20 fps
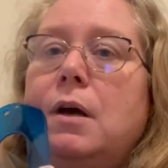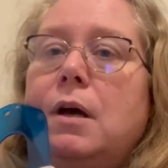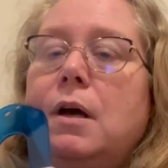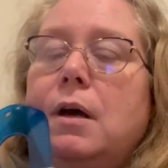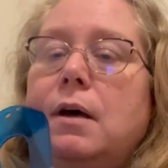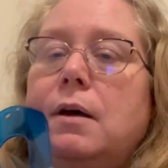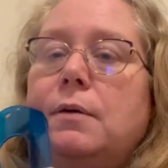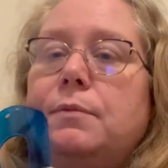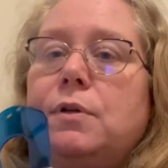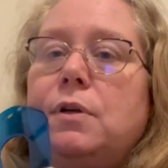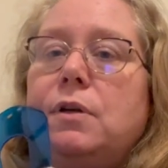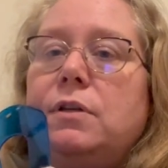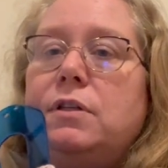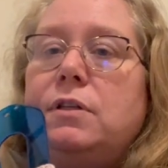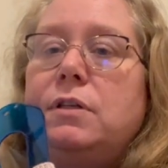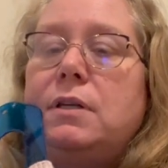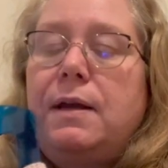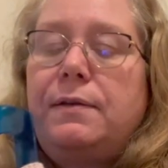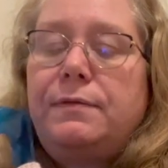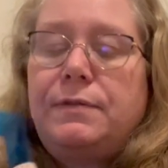Um, so I'll
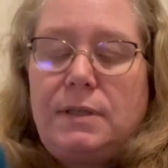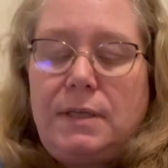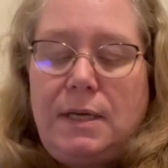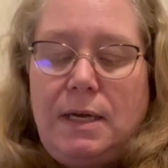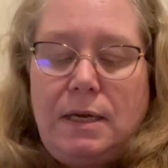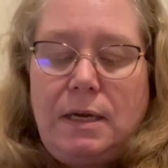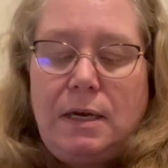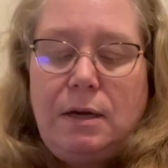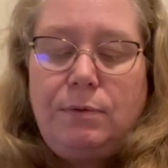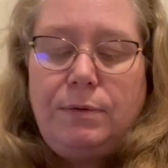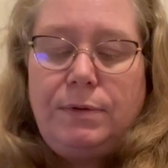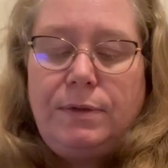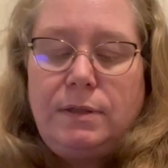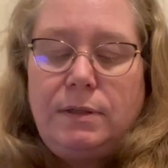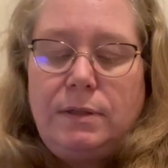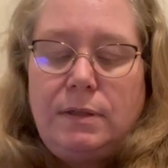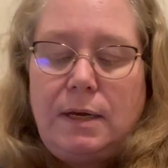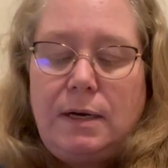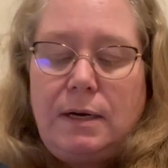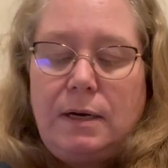just have to take care with
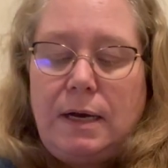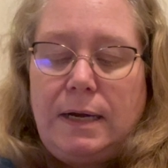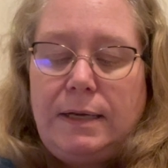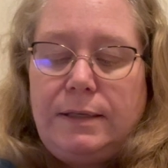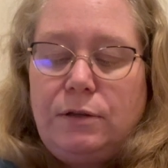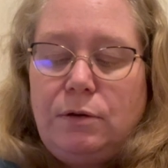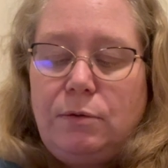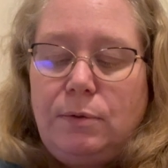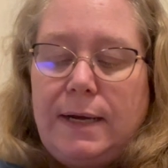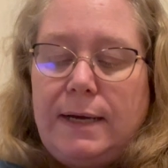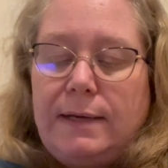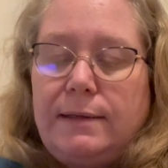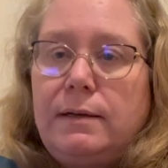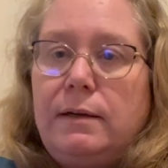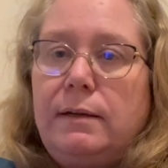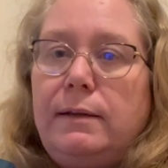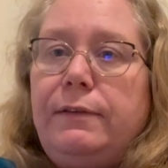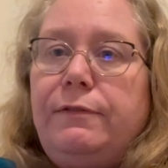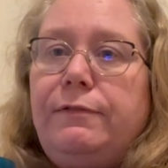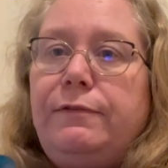this that I don't
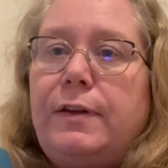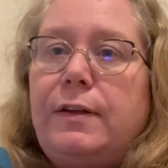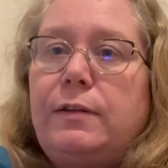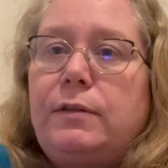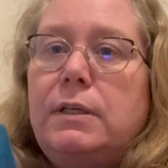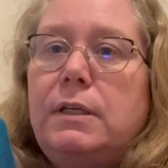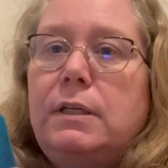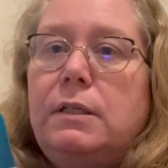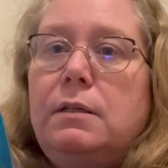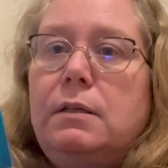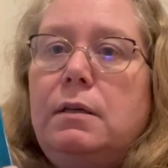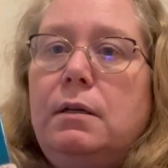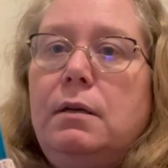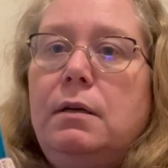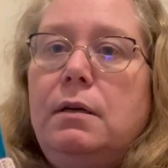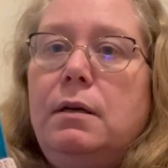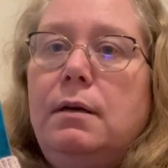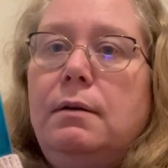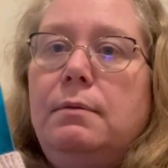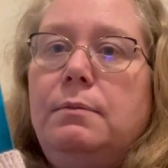accidentally felt it
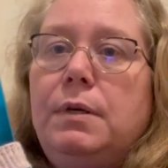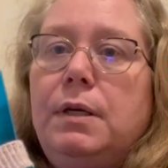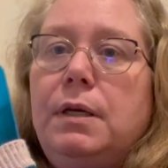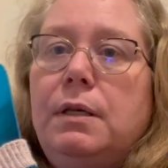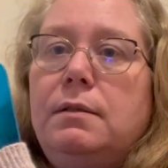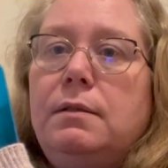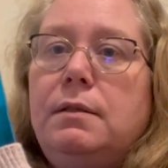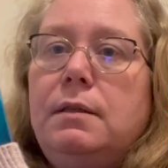because um,